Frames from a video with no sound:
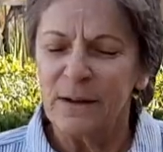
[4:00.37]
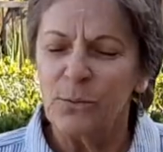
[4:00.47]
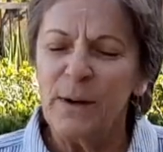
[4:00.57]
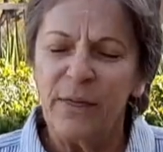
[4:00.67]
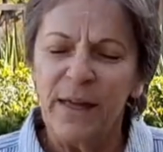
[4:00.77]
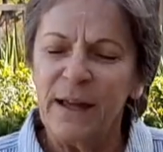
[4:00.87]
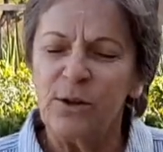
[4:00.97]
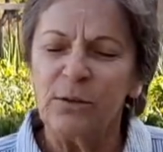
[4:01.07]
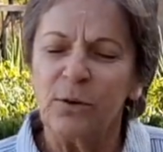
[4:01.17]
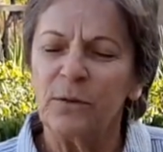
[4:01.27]
We thank
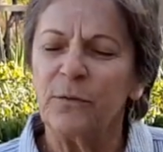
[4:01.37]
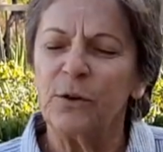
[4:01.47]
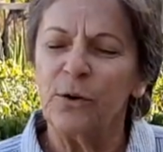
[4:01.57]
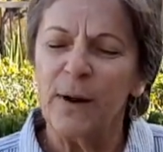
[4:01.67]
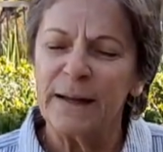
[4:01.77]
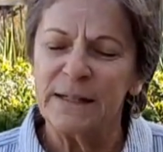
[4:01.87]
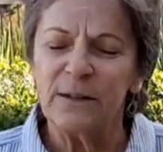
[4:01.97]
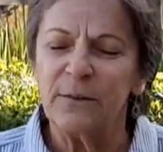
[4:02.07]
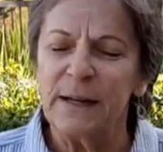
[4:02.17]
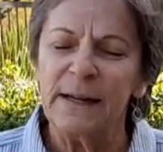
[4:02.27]
you, Lord, for your
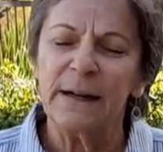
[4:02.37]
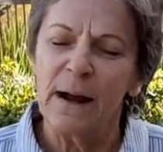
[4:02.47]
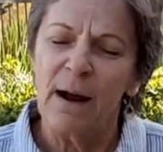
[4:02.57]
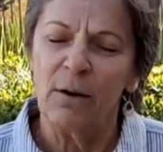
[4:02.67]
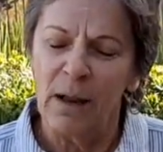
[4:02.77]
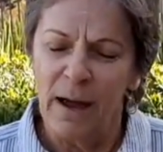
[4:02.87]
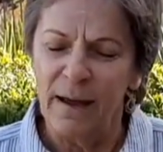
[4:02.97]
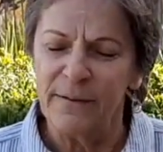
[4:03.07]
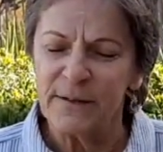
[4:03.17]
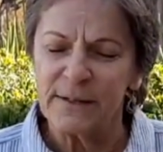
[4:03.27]
activity in our
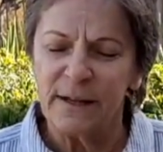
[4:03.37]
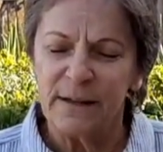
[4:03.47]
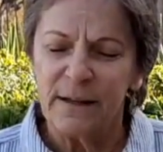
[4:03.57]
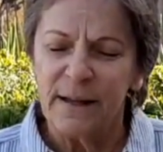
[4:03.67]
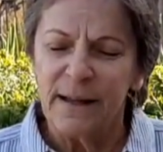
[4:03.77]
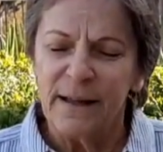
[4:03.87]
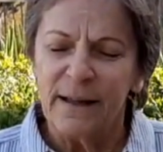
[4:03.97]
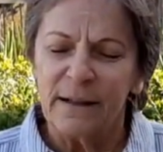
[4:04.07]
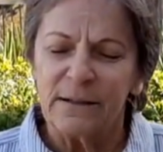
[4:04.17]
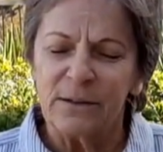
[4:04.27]
lives.
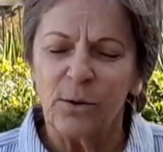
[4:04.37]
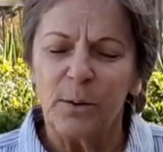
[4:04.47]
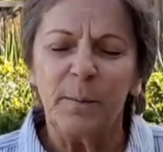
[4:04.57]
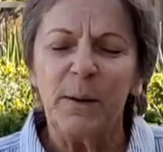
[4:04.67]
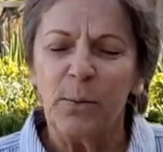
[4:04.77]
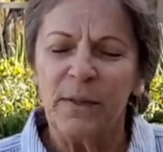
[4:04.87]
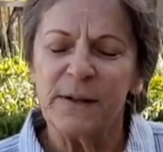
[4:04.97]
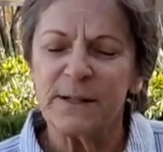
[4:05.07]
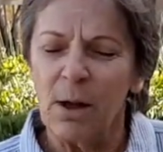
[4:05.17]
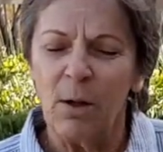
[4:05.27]
Lord, be with
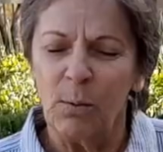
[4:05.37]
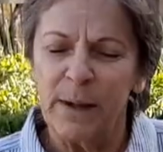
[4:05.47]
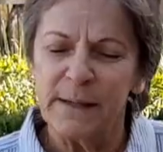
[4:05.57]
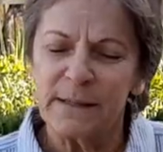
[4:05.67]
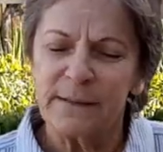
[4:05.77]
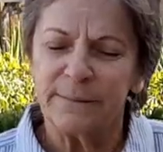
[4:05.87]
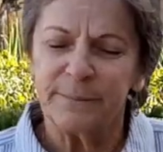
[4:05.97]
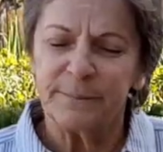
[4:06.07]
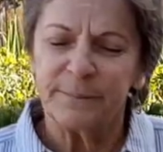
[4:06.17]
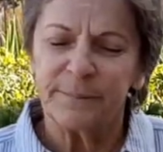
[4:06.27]
us always.
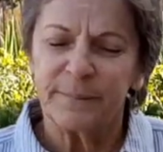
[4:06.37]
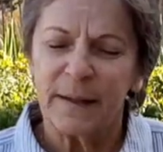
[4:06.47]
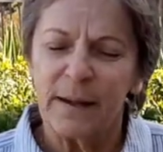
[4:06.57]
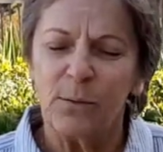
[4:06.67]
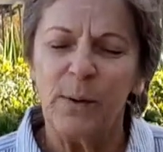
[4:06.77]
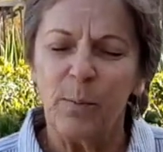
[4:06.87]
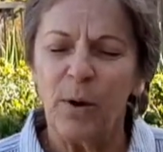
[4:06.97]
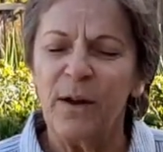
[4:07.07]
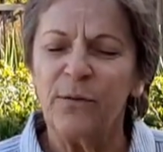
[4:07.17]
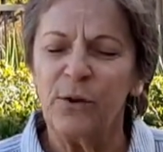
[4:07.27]
We
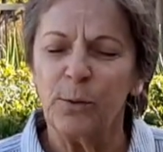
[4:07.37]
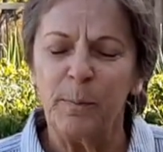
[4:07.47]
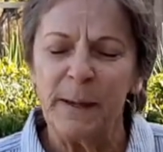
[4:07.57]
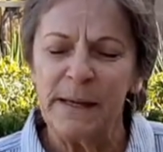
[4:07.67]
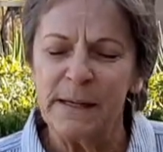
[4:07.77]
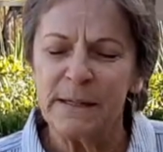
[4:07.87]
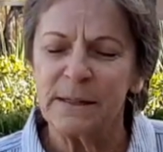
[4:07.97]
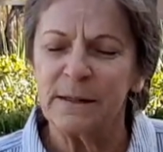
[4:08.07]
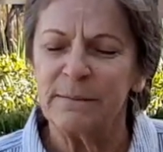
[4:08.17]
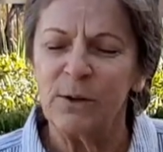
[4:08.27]
pray for your peace,
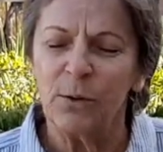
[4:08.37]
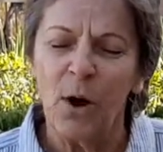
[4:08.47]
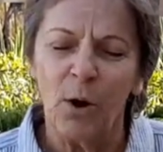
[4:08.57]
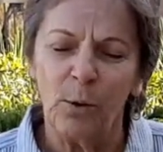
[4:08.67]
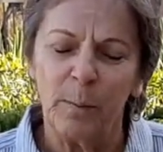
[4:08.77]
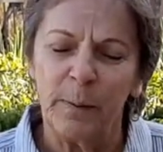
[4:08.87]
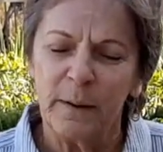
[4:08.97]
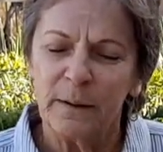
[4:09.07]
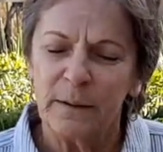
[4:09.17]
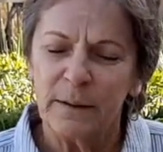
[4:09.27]
your hope,
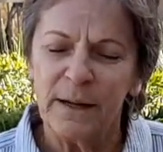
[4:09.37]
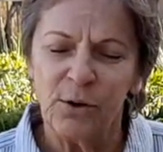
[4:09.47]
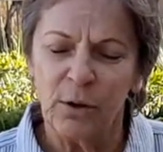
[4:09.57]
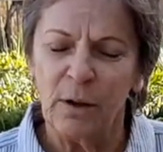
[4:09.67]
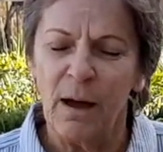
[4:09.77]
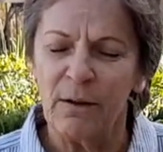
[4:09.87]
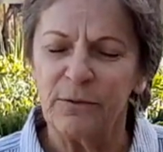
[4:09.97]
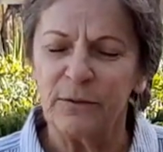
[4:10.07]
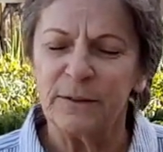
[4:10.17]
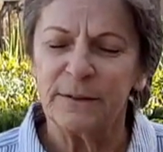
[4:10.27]
and your love.
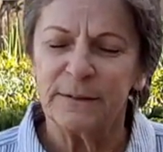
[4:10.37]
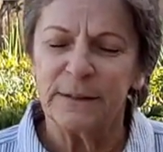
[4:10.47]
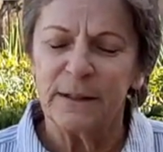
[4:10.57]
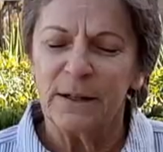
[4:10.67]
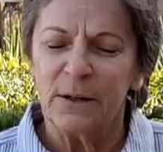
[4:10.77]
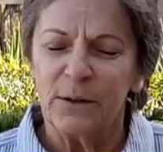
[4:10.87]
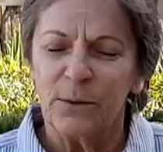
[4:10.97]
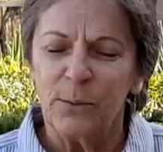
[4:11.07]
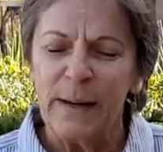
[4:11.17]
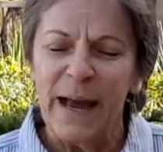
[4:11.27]

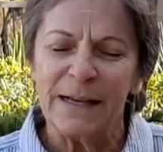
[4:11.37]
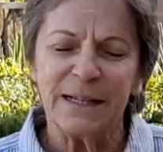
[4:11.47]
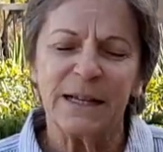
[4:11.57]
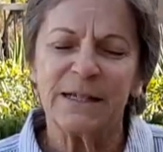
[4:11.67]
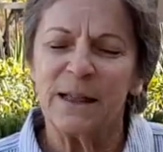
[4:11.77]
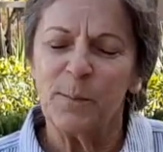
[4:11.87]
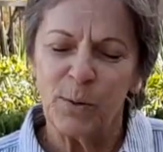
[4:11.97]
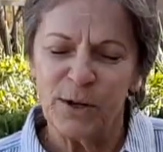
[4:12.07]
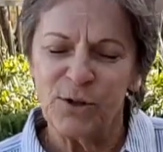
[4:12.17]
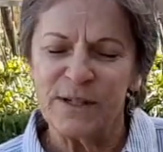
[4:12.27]
We ask this in the
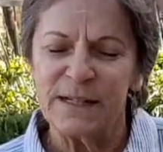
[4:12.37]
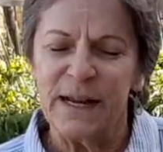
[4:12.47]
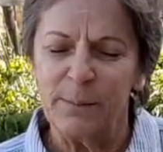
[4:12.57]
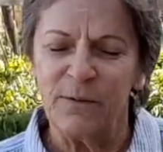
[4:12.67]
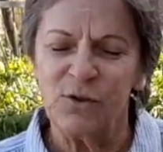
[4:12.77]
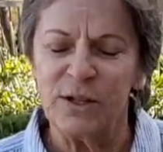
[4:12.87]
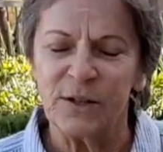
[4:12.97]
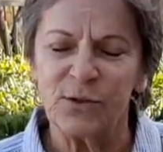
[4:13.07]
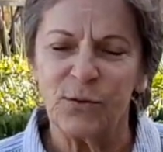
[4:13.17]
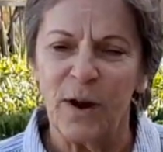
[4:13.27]
precious name of
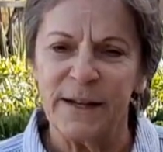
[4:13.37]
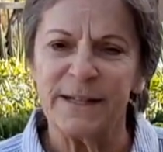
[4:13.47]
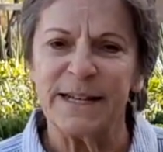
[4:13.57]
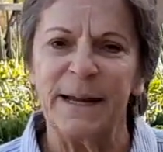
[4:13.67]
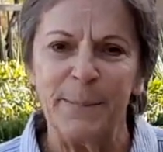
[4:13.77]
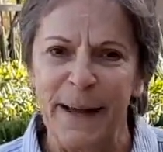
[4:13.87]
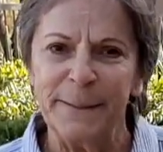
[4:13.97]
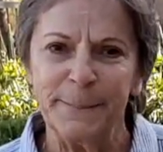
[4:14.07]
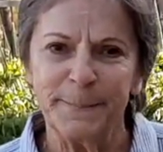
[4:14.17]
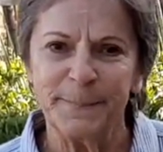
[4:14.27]
Jesus Christ.
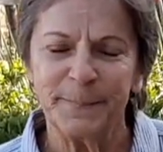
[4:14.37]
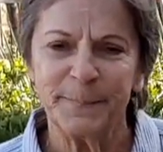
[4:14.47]
Amen.